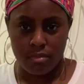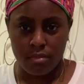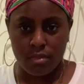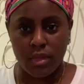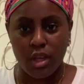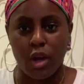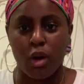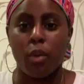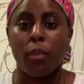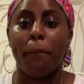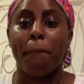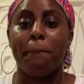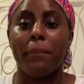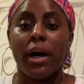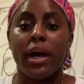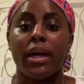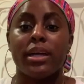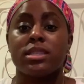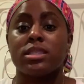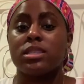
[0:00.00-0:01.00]
No,
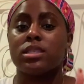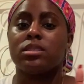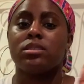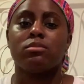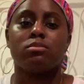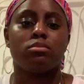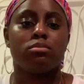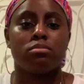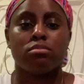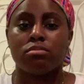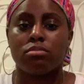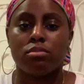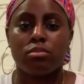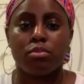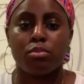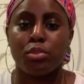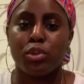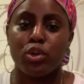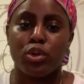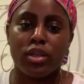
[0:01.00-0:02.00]
but
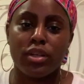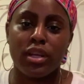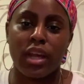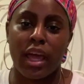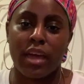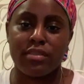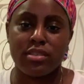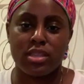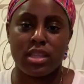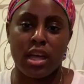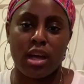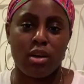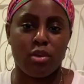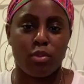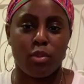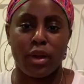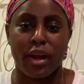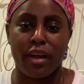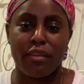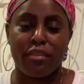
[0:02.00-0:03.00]
beauty, lifestyle,
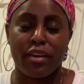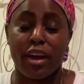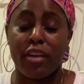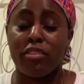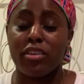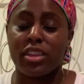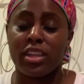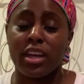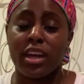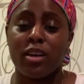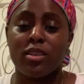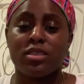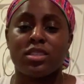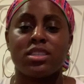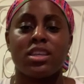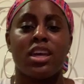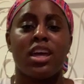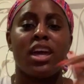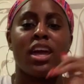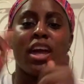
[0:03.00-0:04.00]
whatever, everything else
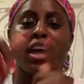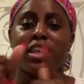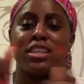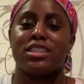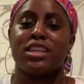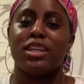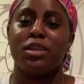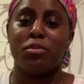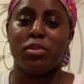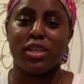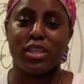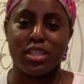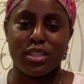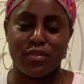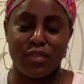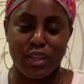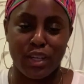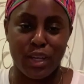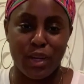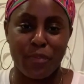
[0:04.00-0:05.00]
is going to be in this
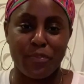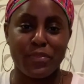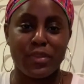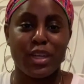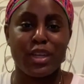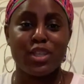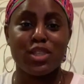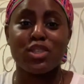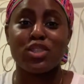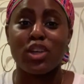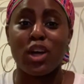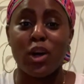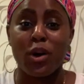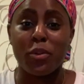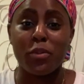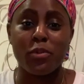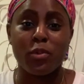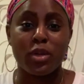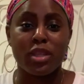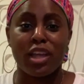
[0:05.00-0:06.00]
video.
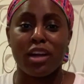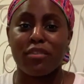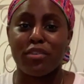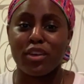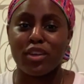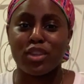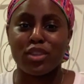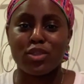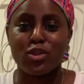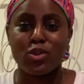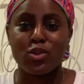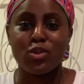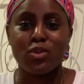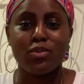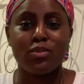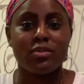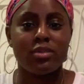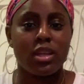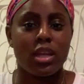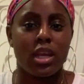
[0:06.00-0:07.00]
So without further ado,
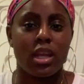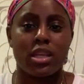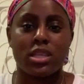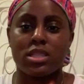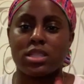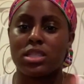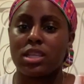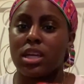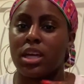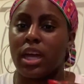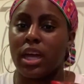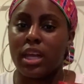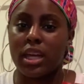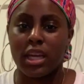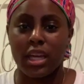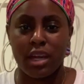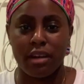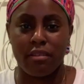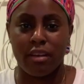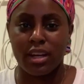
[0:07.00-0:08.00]
let's go ahead
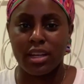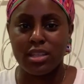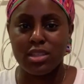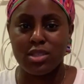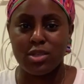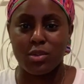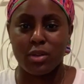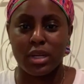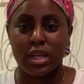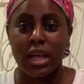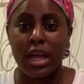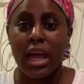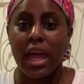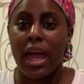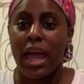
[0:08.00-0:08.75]
and get right into it.